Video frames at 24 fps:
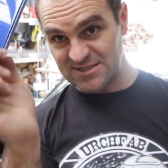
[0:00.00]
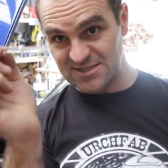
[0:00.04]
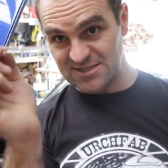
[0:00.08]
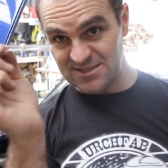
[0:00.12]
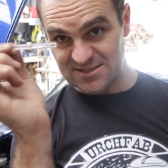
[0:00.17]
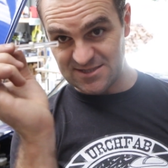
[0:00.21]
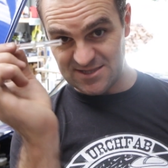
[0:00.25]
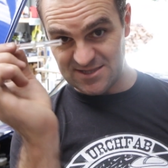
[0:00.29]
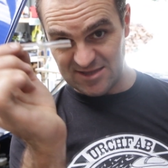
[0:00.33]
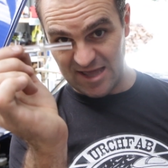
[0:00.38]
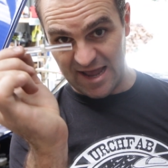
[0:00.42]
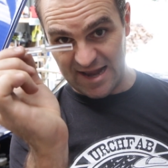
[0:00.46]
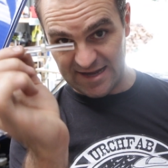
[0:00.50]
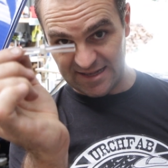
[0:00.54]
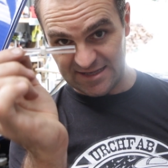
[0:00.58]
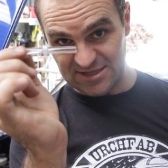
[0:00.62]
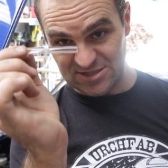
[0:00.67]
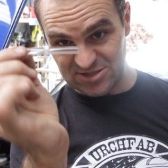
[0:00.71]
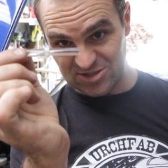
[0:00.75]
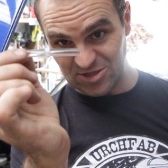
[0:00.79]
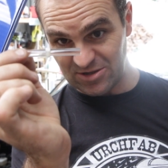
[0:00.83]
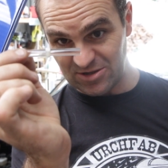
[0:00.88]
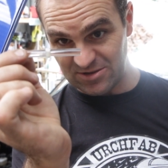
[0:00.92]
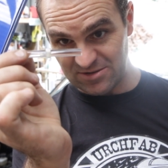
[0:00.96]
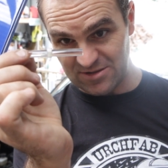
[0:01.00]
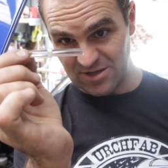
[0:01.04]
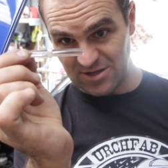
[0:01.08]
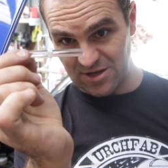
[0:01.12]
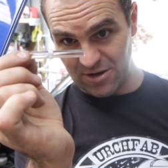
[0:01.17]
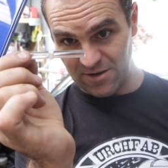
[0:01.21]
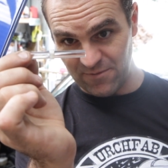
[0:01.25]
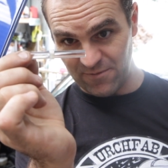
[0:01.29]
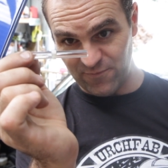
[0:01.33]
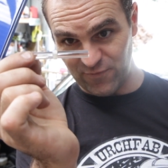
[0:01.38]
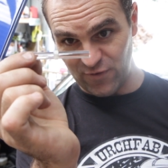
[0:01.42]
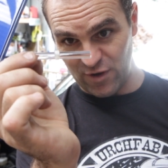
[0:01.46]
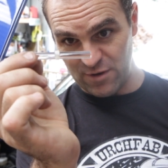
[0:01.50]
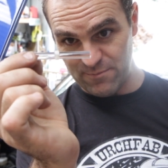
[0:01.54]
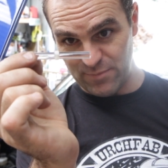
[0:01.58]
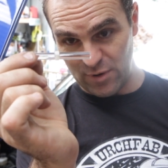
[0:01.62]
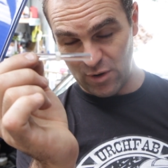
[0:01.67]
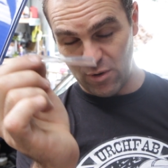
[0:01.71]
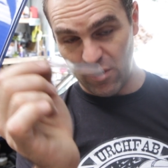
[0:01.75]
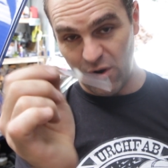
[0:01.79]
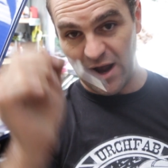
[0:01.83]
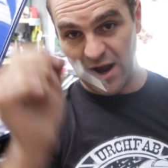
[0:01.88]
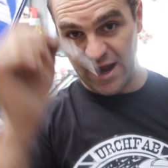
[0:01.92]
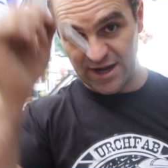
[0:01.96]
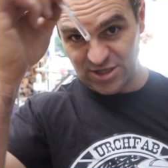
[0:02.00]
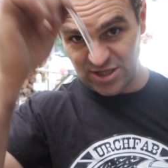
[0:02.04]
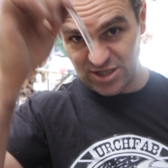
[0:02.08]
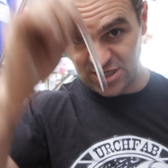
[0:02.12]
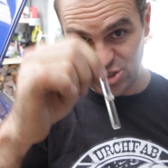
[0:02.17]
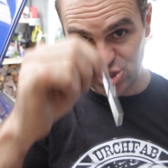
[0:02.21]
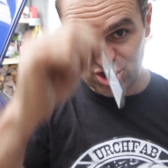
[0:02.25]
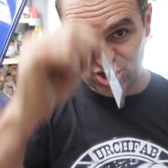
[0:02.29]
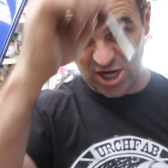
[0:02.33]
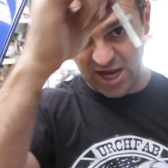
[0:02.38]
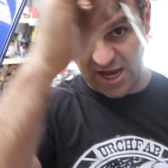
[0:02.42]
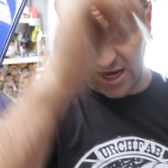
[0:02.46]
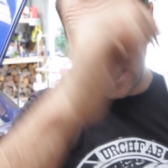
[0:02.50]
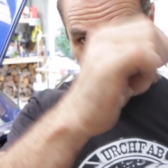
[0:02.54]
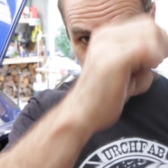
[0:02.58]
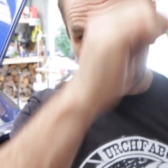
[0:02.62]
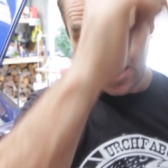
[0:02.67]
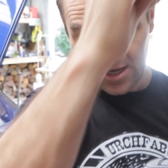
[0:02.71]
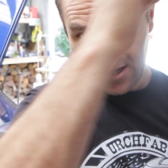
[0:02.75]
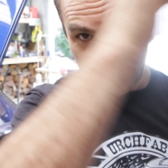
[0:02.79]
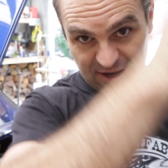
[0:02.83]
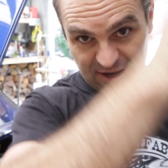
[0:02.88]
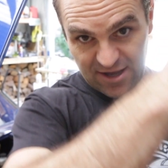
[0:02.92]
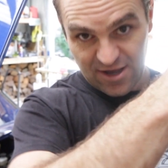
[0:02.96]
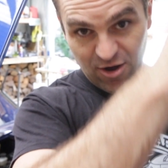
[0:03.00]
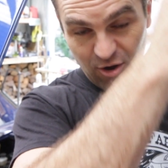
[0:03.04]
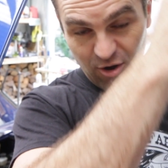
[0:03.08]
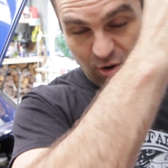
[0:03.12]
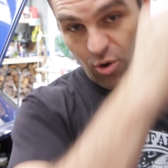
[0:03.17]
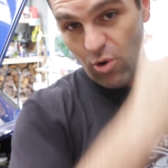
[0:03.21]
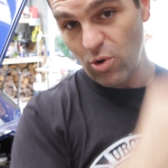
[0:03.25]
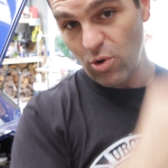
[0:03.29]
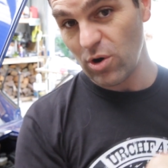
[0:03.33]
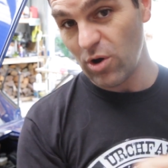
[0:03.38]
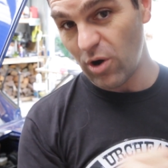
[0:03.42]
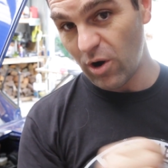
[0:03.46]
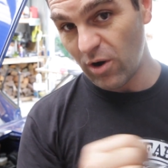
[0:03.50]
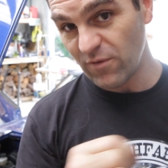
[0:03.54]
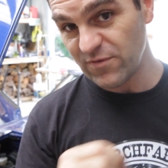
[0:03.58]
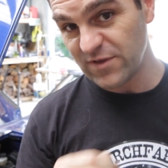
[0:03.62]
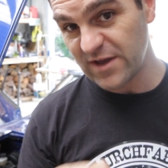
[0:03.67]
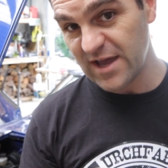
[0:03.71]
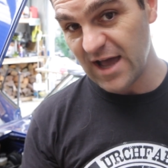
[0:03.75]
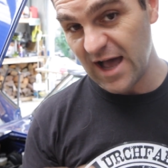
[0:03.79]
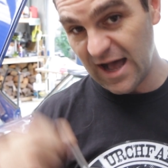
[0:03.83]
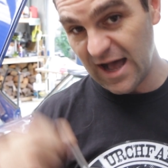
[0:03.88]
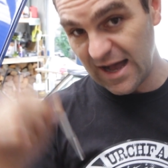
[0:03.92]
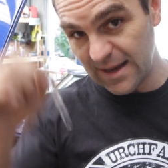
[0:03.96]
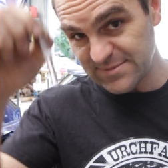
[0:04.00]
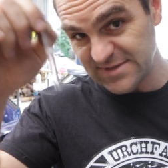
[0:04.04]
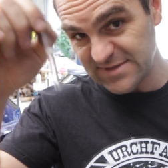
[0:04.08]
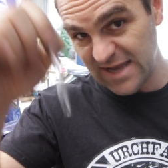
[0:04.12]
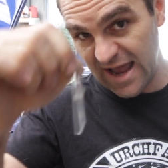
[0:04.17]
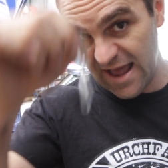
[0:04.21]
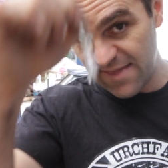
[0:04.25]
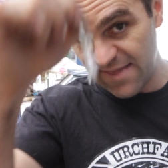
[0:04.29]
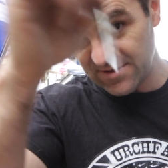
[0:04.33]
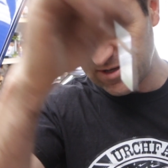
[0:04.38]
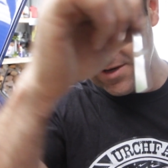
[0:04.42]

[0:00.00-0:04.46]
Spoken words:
distance. That is the float bowl height, and you can check all of the carbs at